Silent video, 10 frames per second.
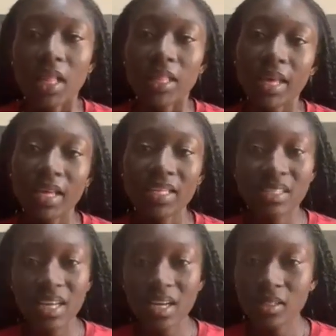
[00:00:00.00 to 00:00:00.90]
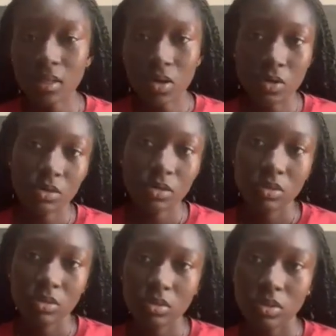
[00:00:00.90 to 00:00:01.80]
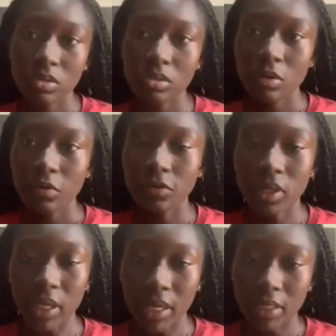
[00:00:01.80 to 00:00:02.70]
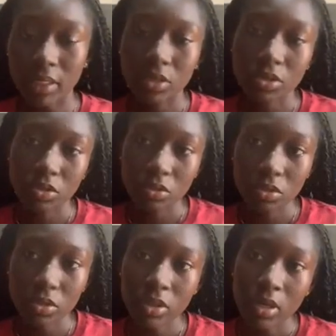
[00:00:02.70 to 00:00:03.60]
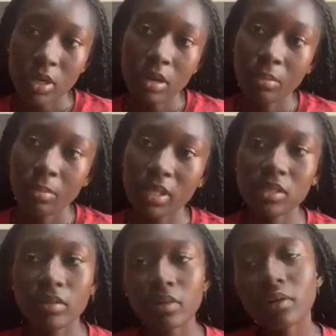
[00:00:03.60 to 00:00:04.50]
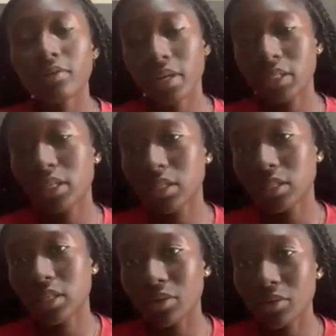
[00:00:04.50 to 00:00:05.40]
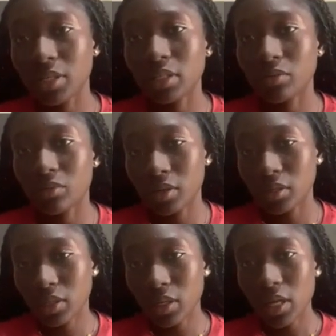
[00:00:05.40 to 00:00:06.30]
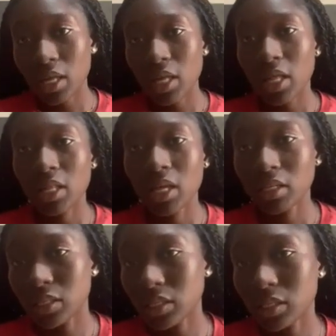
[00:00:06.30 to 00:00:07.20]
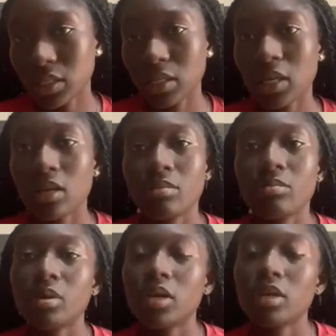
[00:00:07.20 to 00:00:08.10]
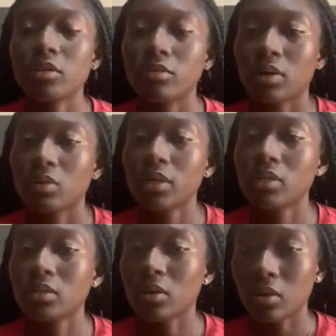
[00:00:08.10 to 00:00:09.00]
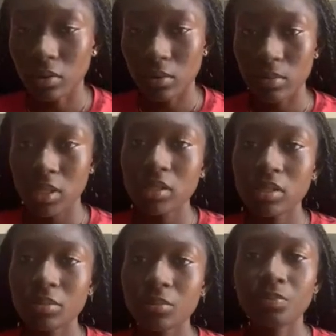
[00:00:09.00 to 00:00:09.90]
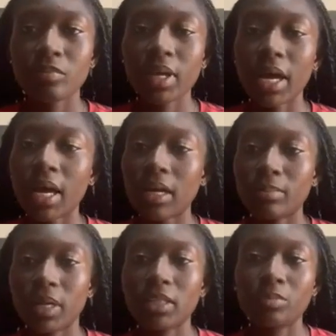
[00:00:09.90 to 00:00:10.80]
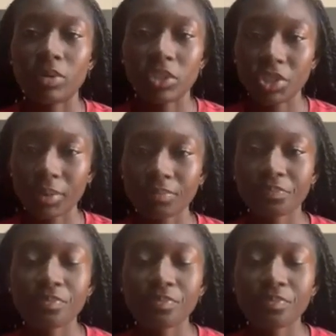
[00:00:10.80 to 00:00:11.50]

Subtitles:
The exact cause is not fully understood, but several factors increase the risk. That is, being overweight or obese, high blood pressure,